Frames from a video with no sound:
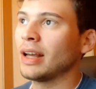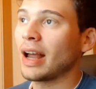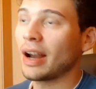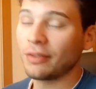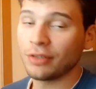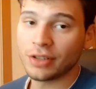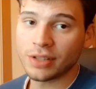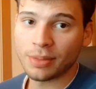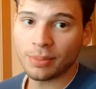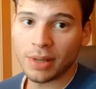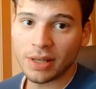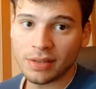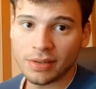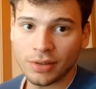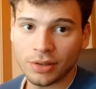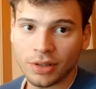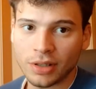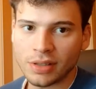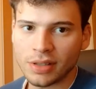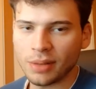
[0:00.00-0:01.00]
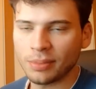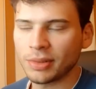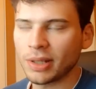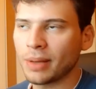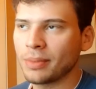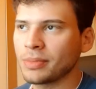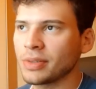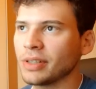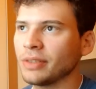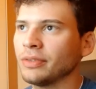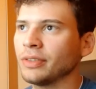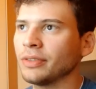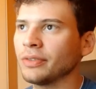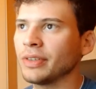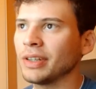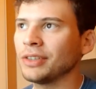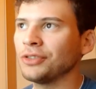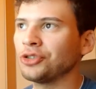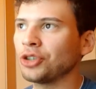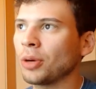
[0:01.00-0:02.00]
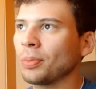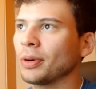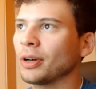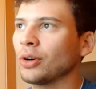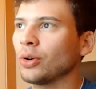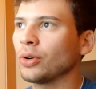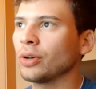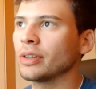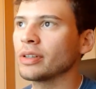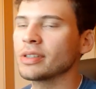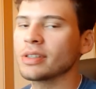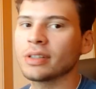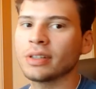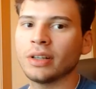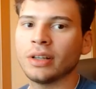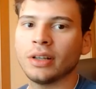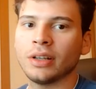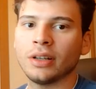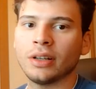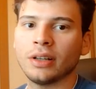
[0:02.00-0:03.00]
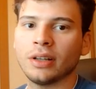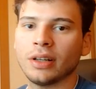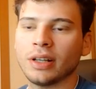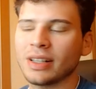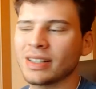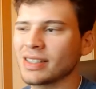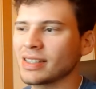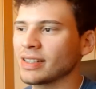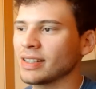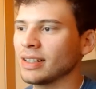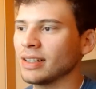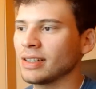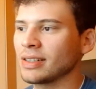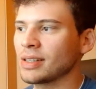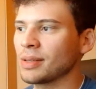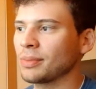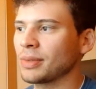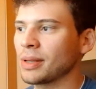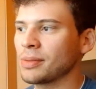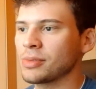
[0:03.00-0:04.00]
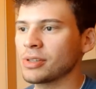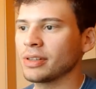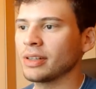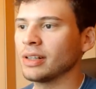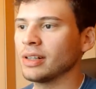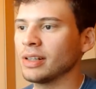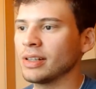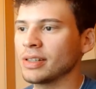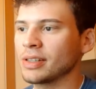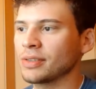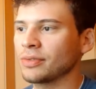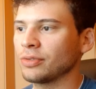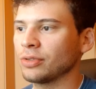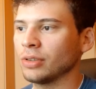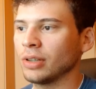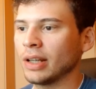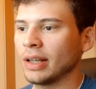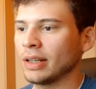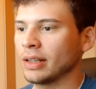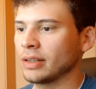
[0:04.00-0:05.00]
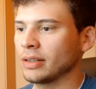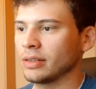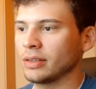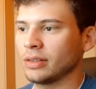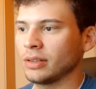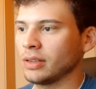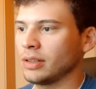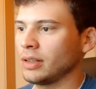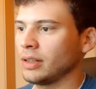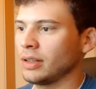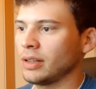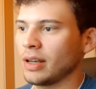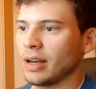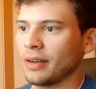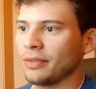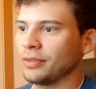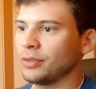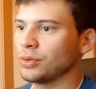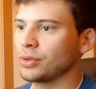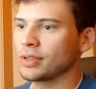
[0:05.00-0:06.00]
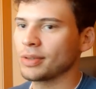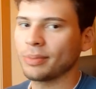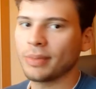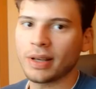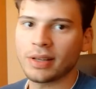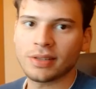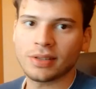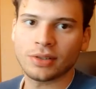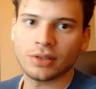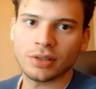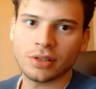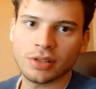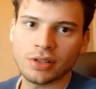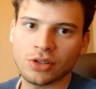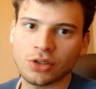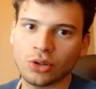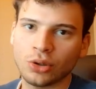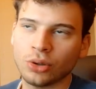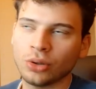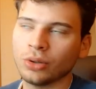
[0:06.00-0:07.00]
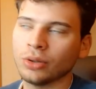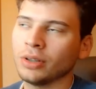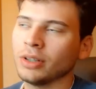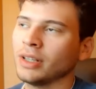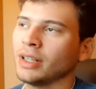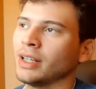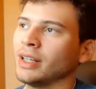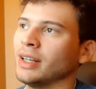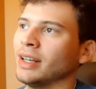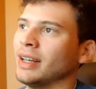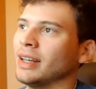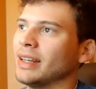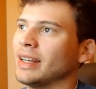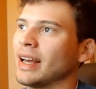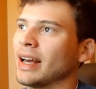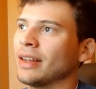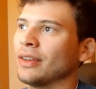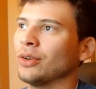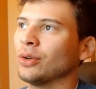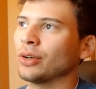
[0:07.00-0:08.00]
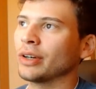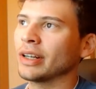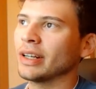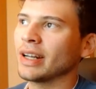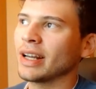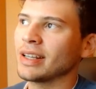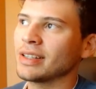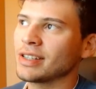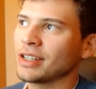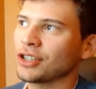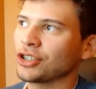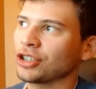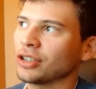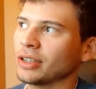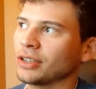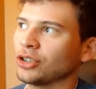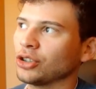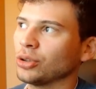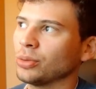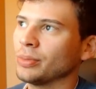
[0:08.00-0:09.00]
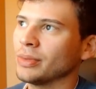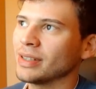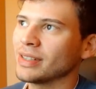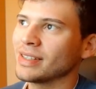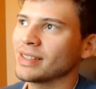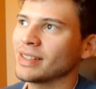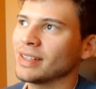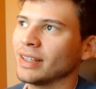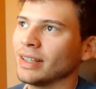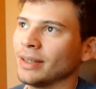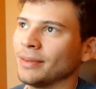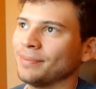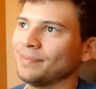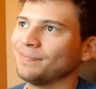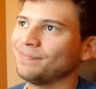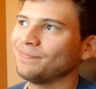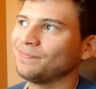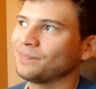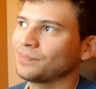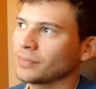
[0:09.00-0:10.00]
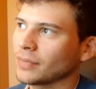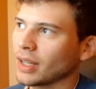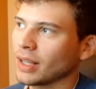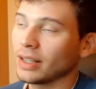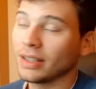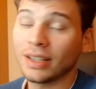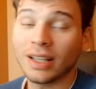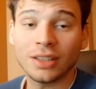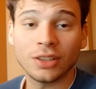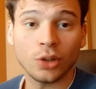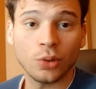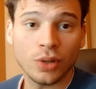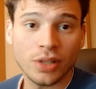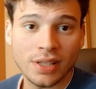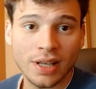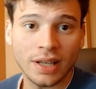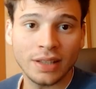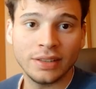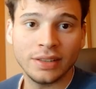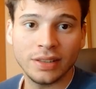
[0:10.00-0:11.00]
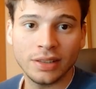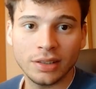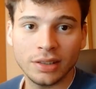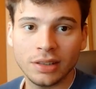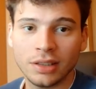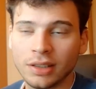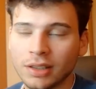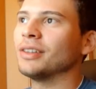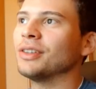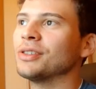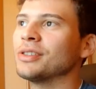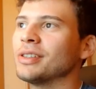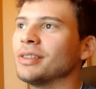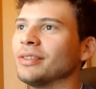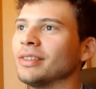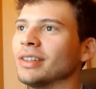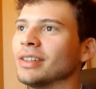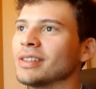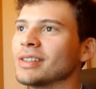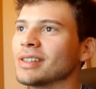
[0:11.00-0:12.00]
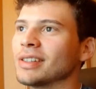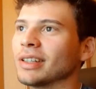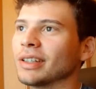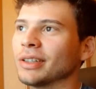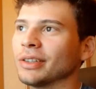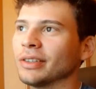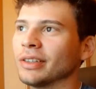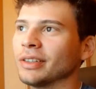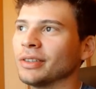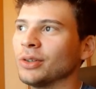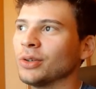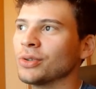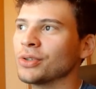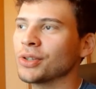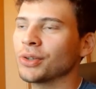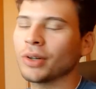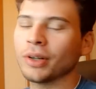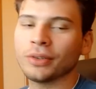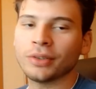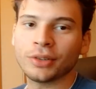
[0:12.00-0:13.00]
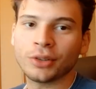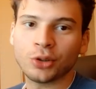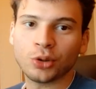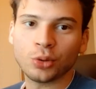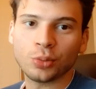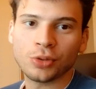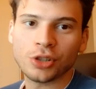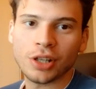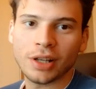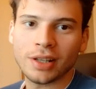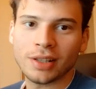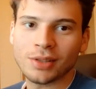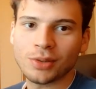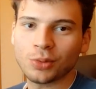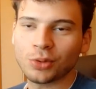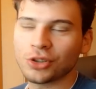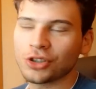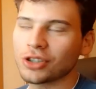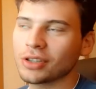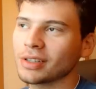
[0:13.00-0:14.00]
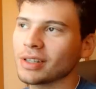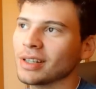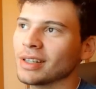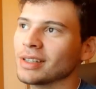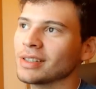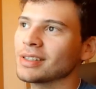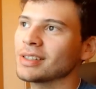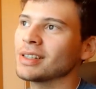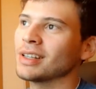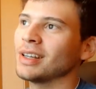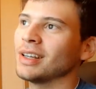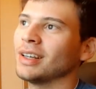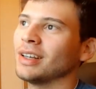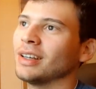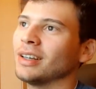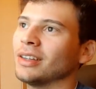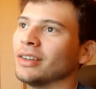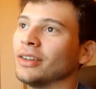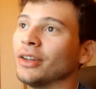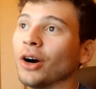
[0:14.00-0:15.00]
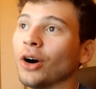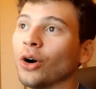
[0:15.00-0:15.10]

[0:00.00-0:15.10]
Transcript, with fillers: every semester. And sometimes even if they drop a course, it's still sometimes on the list for like a few semesters. So yeah, the organization at TUM is um, not always ideal. There's even a sticker that goes around in group chats which says the